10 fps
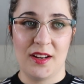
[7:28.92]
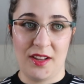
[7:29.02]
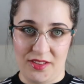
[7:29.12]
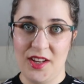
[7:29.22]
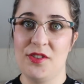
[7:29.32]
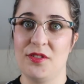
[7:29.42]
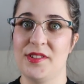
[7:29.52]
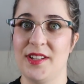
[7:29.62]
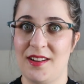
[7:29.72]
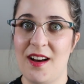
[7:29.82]

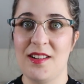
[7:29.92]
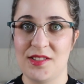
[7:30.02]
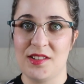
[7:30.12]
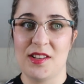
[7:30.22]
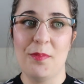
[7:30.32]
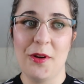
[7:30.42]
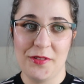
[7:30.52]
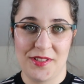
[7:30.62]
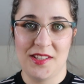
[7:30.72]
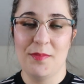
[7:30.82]
cathedrals and castles are
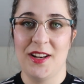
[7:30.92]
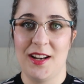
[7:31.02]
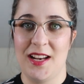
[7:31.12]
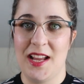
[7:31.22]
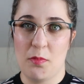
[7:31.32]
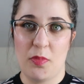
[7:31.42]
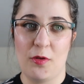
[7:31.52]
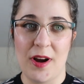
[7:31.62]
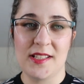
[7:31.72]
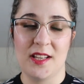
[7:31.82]
both similarly
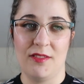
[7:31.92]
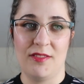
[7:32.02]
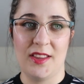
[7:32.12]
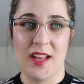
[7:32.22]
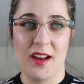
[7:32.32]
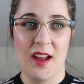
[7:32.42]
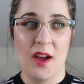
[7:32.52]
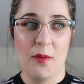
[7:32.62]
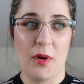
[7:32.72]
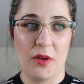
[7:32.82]
impressive, and they
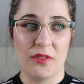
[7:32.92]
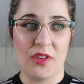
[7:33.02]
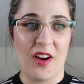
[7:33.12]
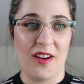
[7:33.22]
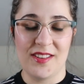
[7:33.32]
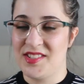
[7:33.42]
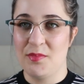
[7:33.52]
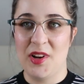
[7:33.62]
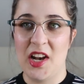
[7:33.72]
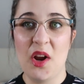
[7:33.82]
both are
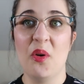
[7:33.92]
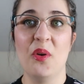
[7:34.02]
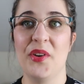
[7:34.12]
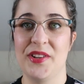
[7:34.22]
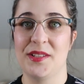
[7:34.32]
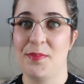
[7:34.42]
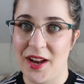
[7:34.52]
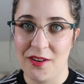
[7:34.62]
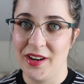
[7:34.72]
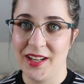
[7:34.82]
similarly
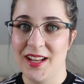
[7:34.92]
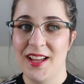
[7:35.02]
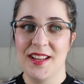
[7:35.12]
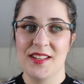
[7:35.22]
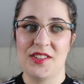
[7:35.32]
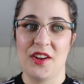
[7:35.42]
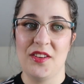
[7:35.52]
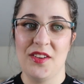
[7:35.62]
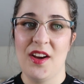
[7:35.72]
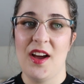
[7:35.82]
awe-inspiring.
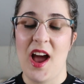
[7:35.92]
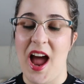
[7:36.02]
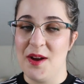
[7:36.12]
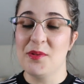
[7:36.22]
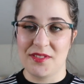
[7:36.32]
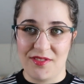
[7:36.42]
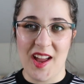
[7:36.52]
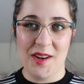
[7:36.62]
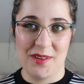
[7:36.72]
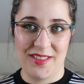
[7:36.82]
So I was
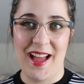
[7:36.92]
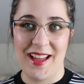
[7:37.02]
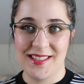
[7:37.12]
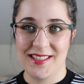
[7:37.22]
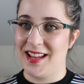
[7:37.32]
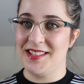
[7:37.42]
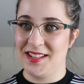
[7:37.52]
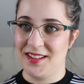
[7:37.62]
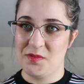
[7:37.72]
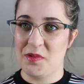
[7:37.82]
fine with that as
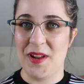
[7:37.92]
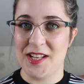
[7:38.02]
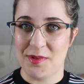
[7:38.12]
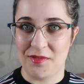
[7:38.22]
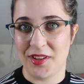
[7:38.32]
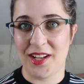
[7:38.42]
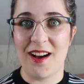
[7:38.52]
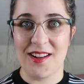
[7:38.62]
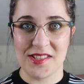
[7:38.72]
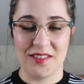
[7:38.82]
a replacement for the
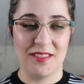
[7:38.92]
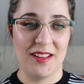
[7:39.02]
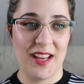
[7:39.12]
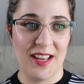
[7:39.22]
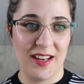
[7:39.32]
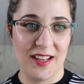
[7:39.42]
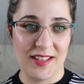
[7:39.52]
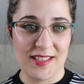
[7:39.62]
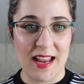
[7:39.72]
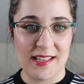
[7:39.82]
castle in
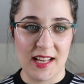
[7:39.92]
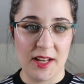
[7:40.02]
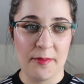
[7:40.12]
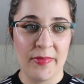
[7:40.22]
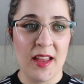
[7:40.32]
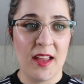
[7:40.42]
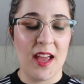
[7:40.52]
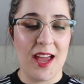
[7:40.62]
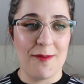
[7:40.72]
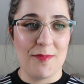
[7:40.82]
the setting.
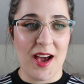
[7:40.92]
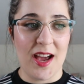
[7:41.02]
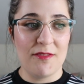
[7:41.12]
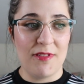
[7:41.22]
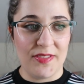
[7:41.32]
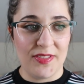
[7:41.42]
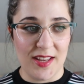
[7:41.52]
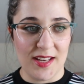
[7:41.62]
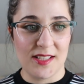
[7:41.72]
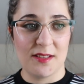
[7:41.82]
I read
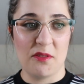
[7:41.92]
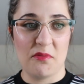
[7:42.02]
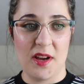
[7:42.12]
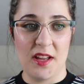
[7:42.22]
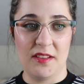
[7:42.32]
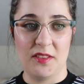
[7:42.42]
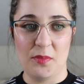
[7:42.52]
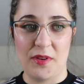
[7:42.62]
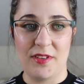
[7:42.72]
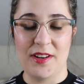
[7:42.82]
this
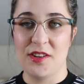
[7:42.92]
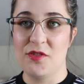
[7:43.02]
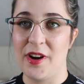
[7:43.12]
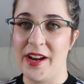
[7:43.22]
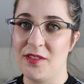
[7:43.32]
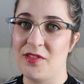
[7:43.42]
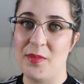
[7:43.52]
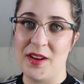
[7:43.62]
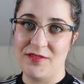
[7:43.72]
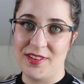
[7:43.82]
with my friend Andrea
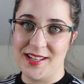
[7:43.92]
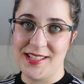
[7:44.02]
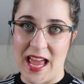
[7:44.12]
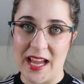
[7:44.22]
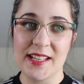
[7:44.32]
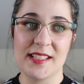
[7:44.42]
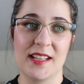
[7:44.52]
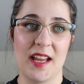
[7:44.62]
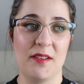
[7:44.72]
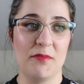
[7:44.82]
from Infinite Text,
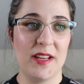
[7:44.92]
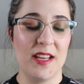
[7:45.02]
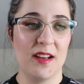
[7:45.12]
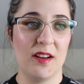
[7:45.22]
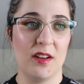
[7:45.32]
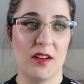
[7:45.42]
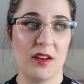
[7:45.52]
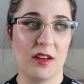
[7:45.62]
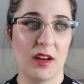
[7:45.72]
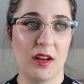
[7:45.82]
and we
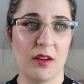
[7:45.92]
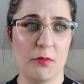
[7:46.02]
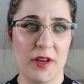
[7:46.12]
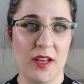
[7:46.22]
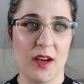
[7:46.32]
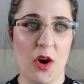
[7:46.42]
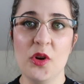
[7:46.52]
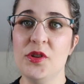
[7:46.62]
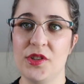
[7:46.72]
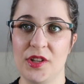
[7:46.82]

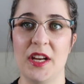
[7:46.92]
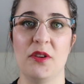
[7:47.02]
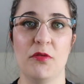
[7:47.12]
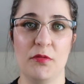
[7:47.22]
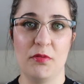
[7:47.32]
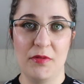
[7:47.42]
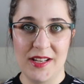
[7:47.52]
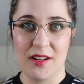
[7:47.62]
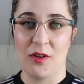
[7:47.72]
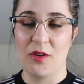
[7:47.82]
hosted a group
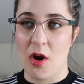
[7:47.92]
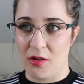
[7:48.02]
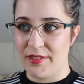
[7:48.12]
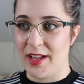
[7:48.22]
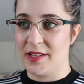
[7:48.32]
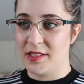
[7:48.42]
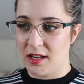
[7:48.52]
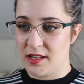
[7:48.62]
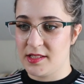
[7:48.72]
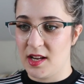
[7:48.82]
read-along of that
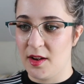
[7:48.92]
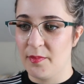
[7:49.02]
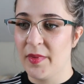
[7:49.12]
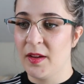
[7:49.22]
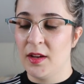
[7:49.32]
last year.